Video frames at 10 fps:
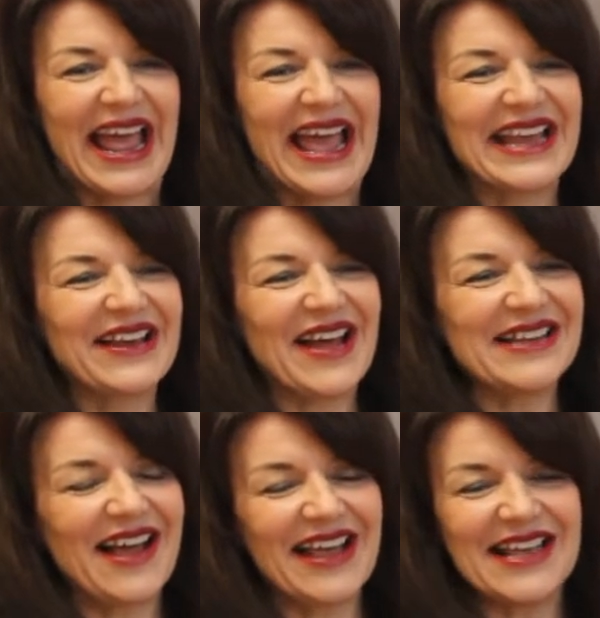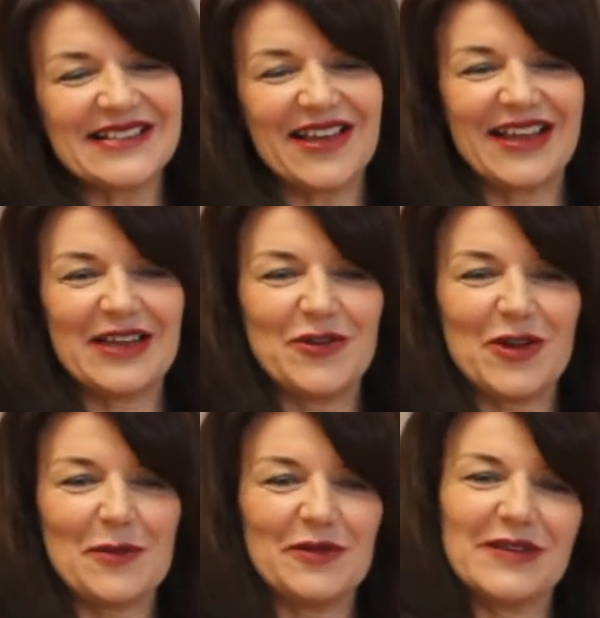And I, I guess I can give you
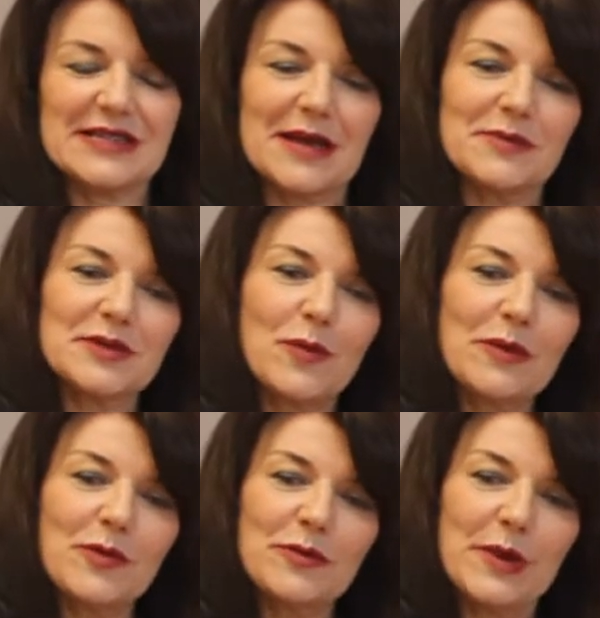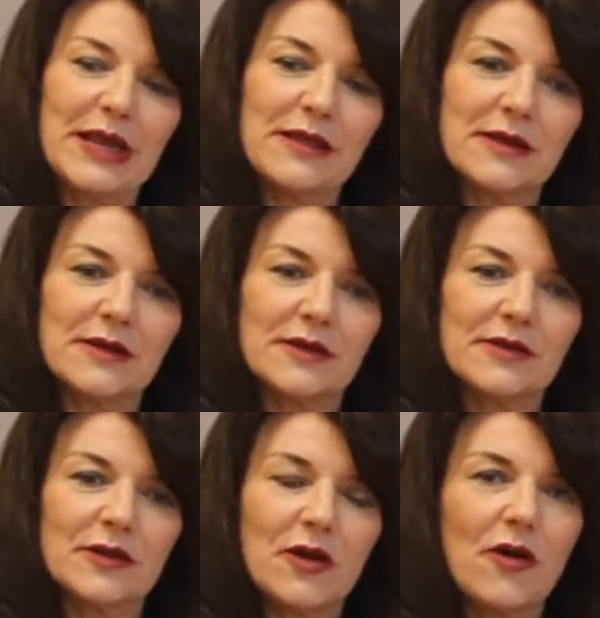a couple of examples. One would be the,
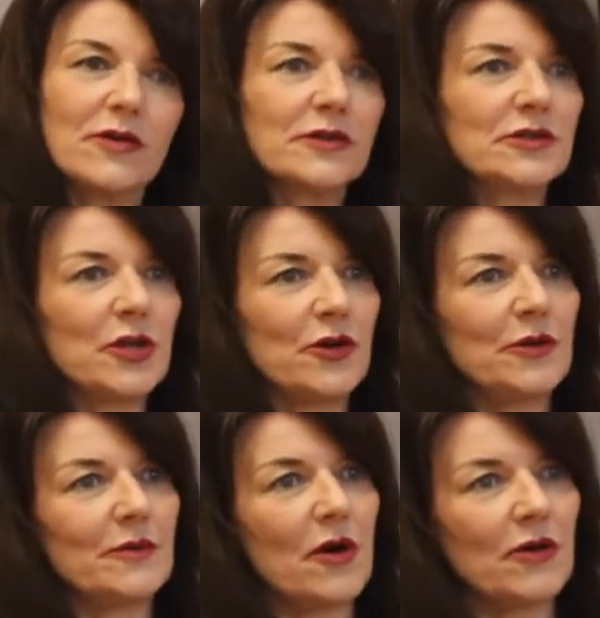the long-term